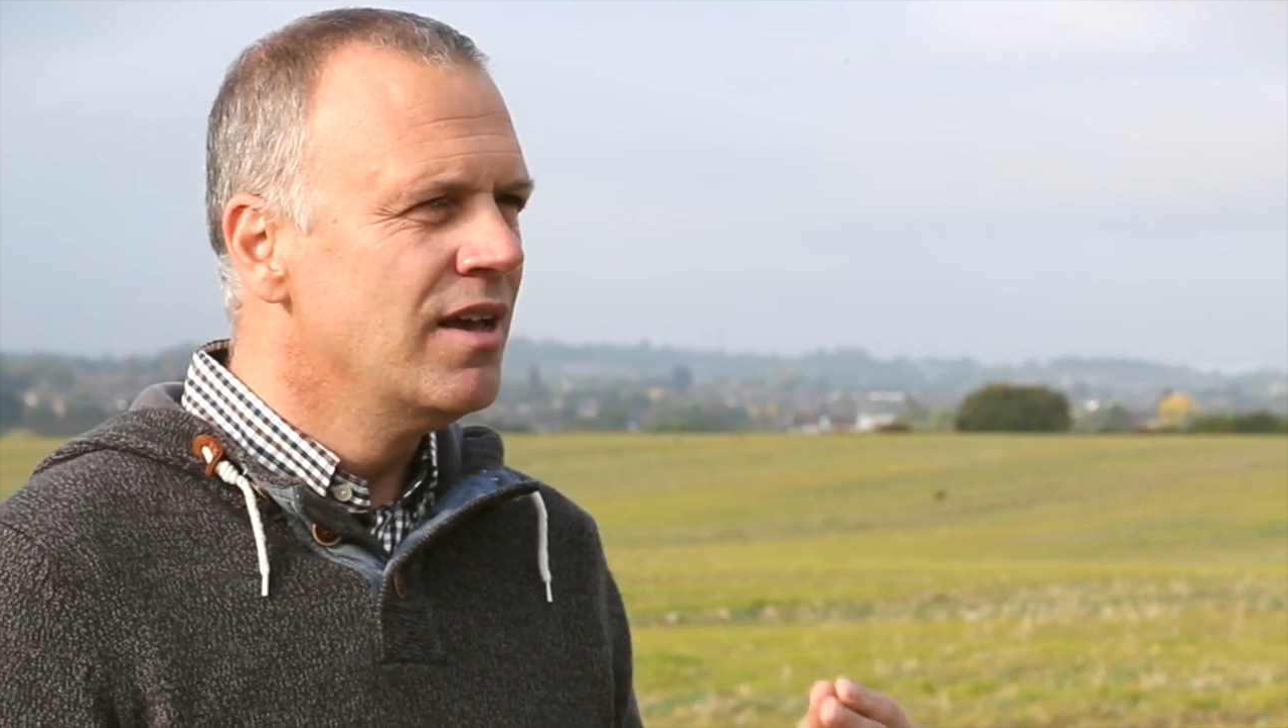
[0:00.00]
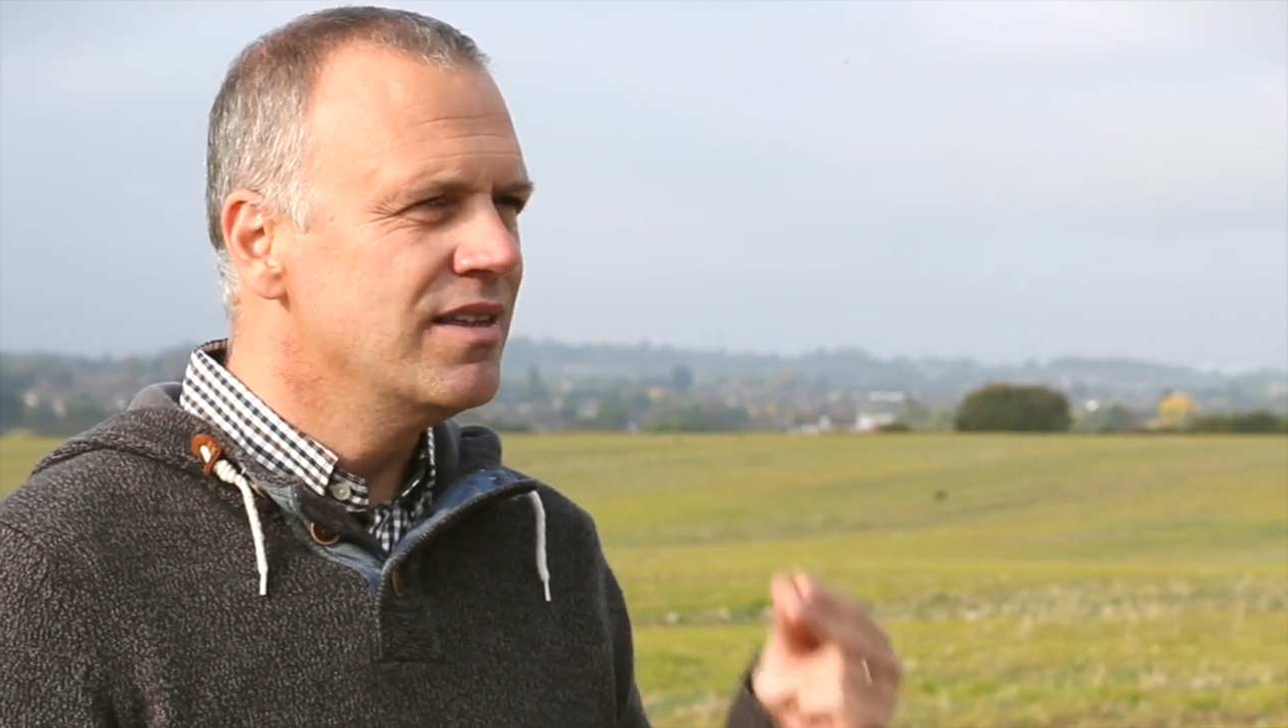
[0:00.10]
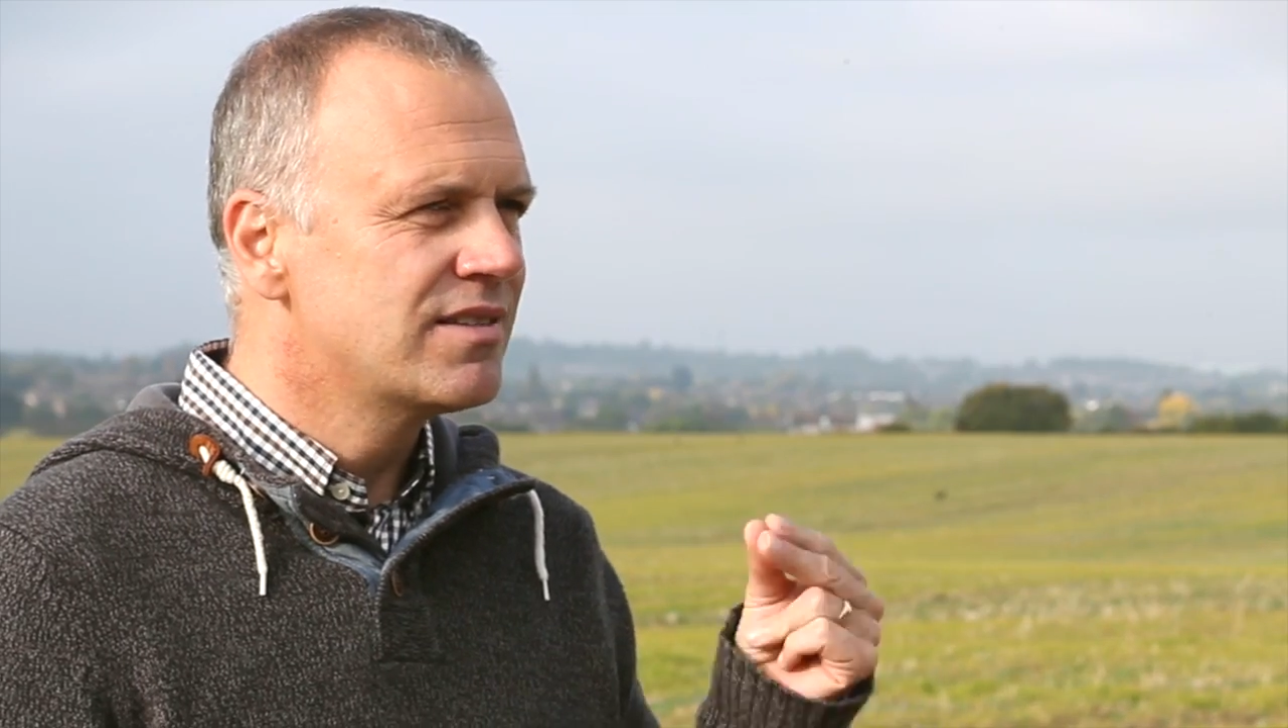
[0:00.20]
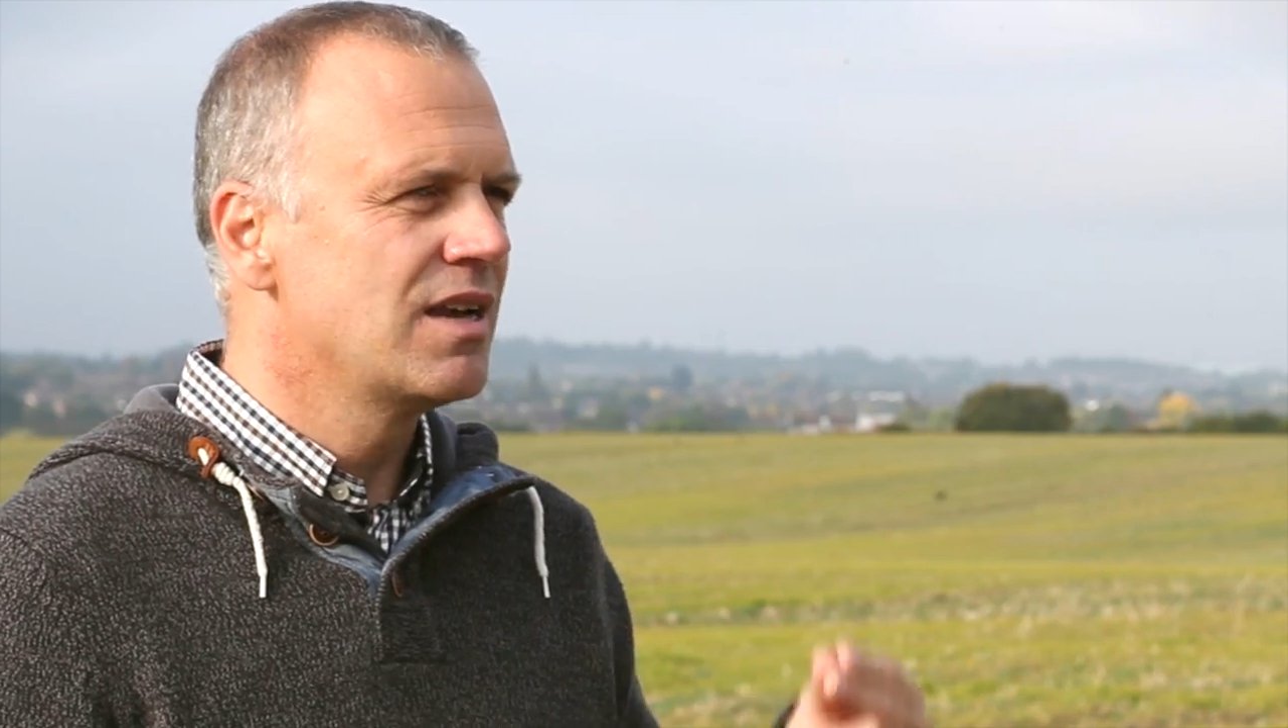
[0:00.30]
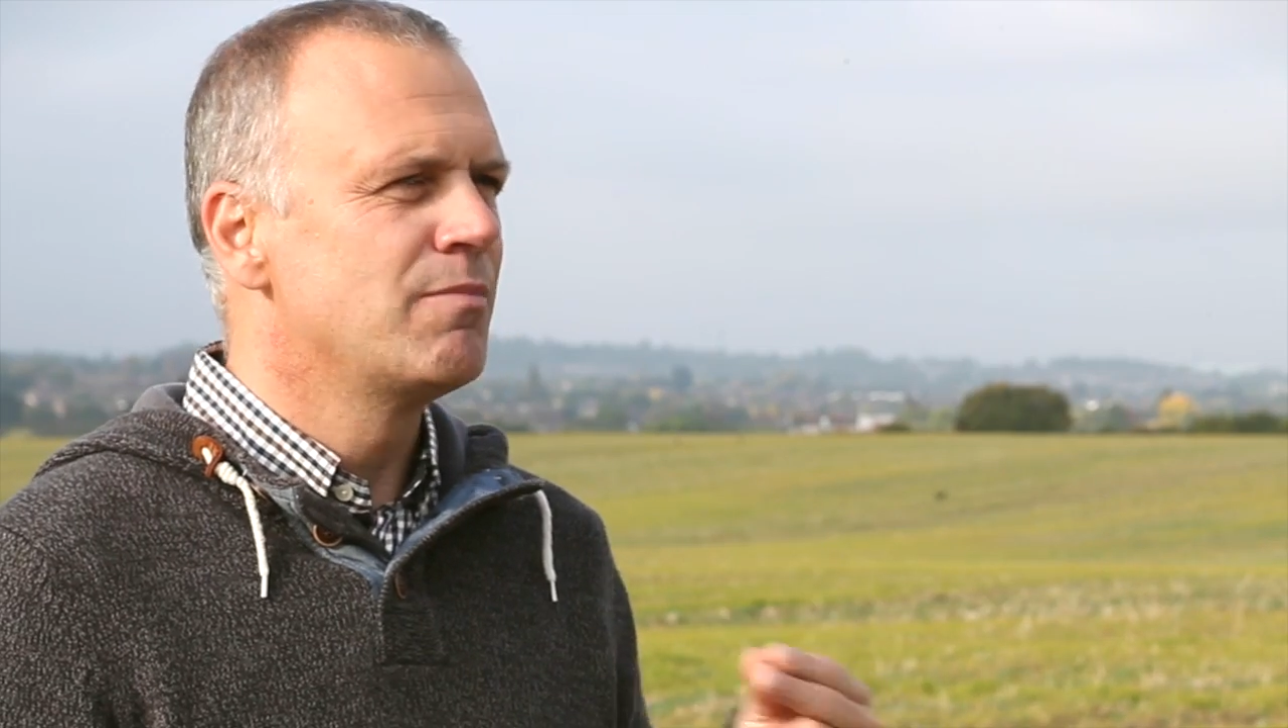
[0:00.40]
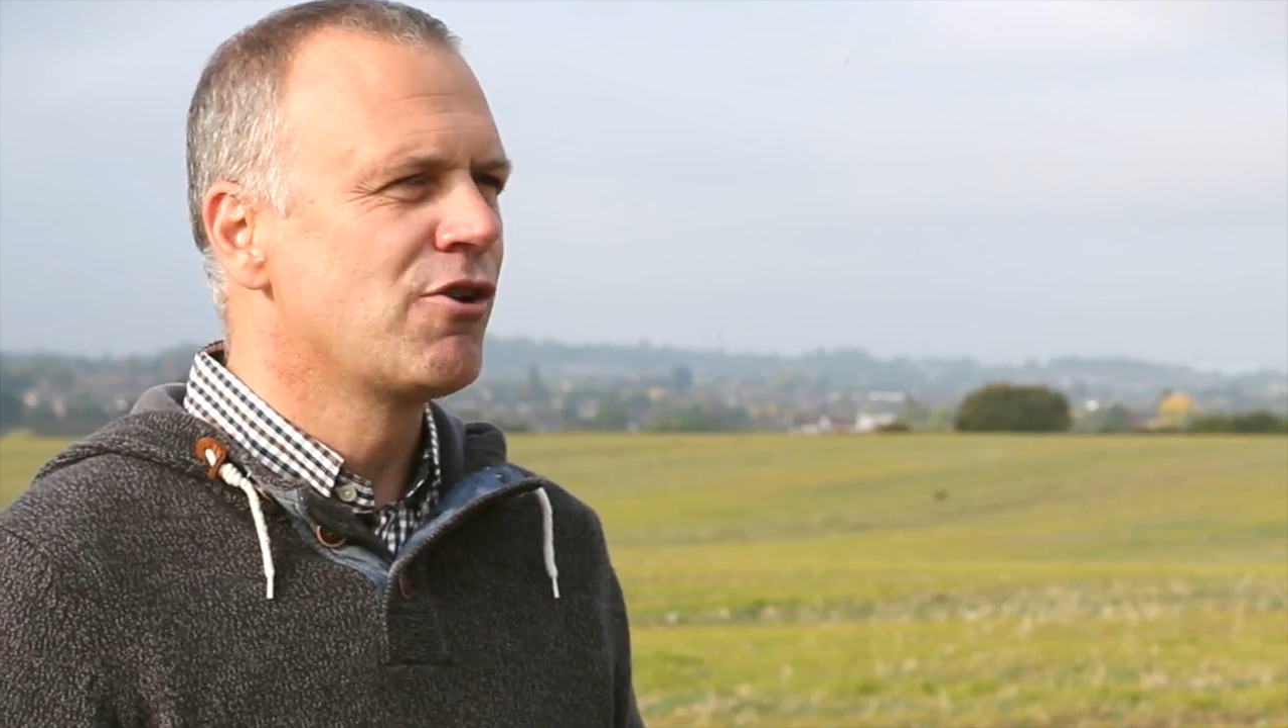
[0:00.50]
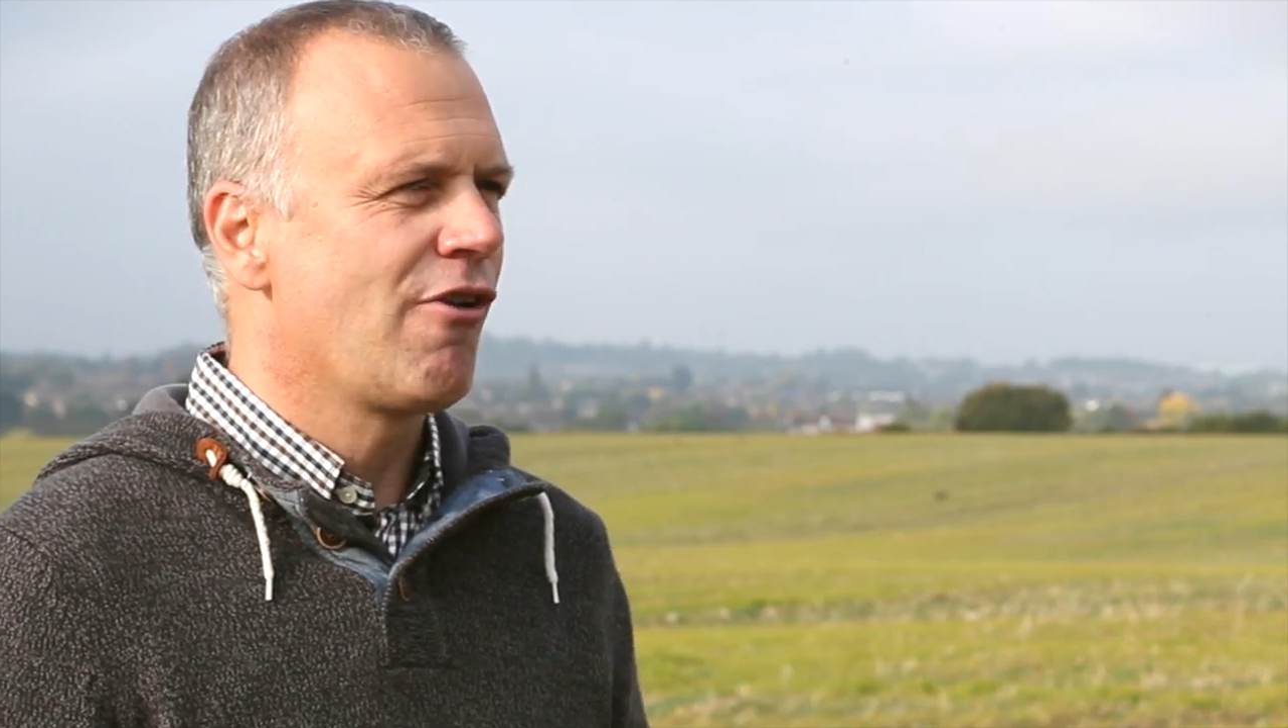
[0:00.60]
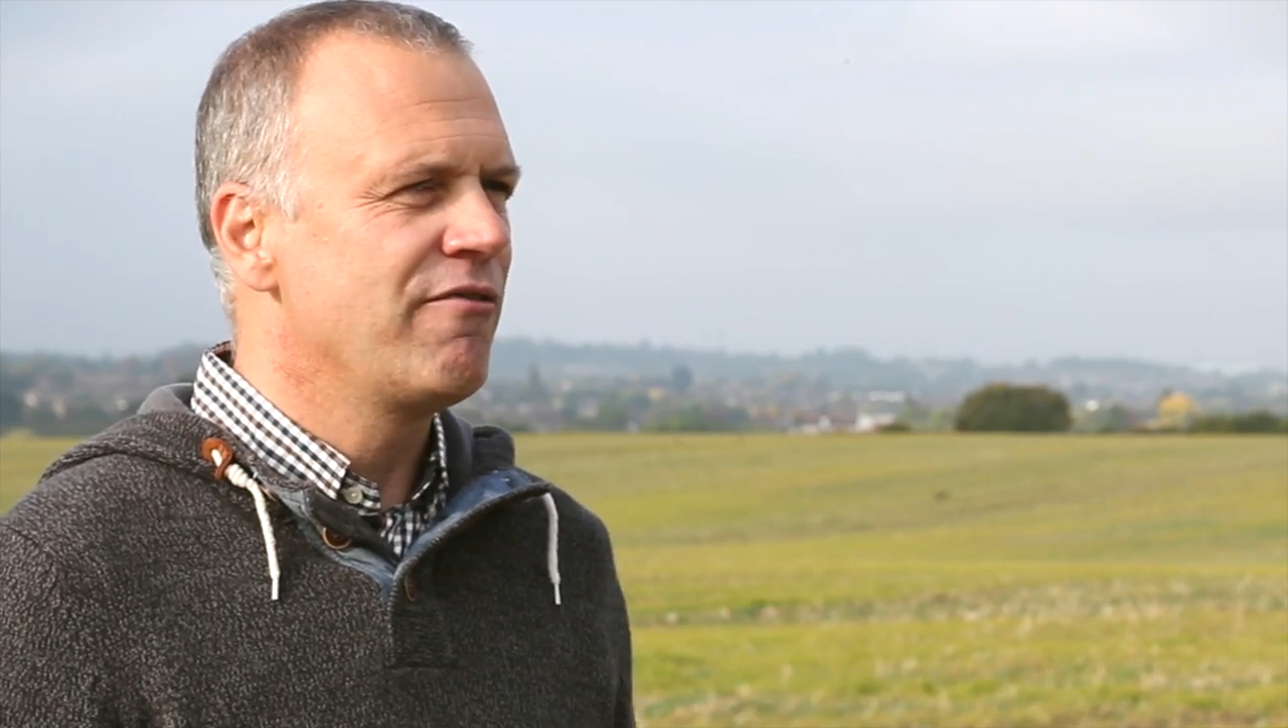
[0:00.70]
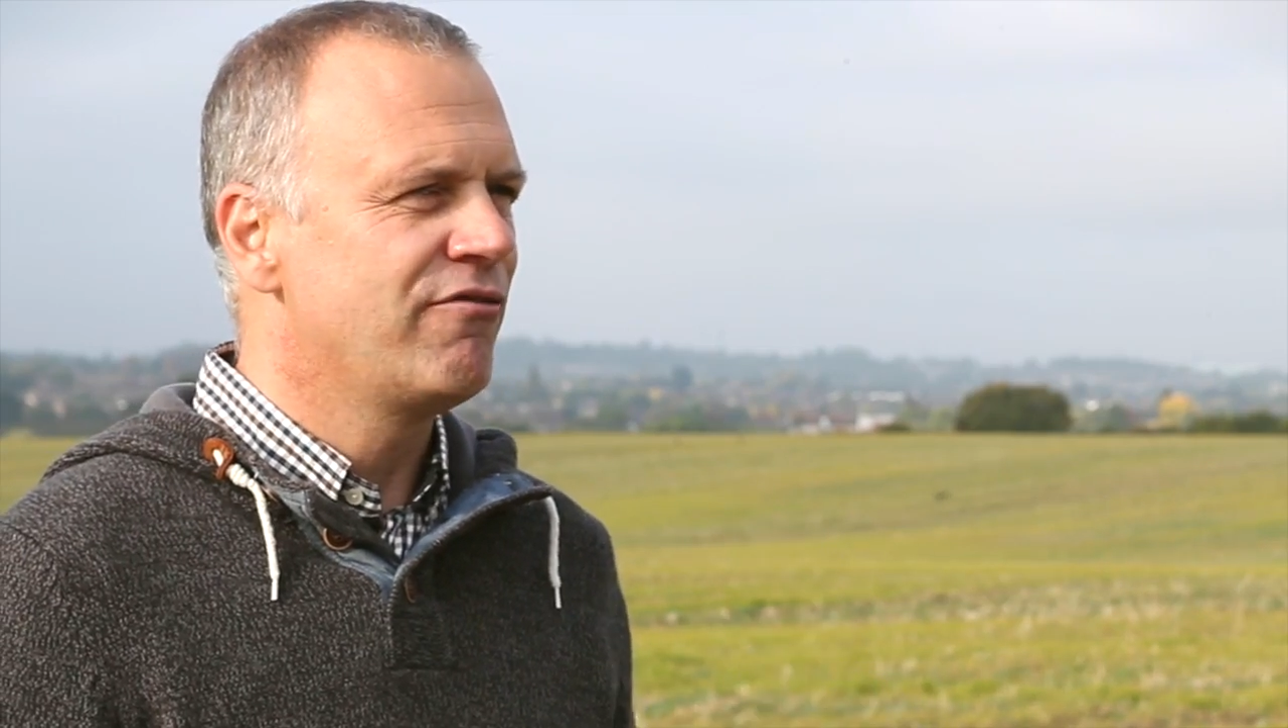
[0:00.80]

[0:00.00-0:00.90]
It's going to be great